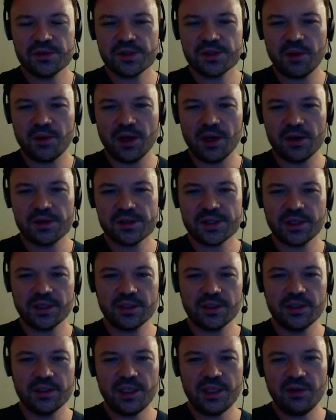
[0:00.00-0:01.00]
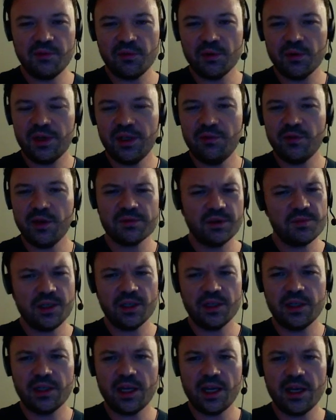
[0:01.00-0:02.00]
Like the d4, e5 square gives me a
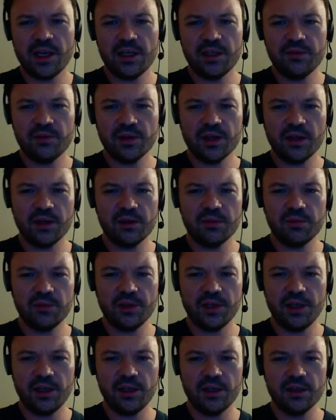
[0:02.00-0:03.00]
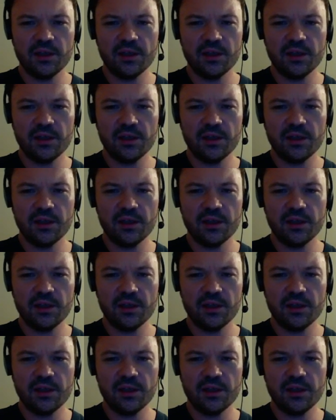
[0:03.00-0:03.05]
lot of counterplay.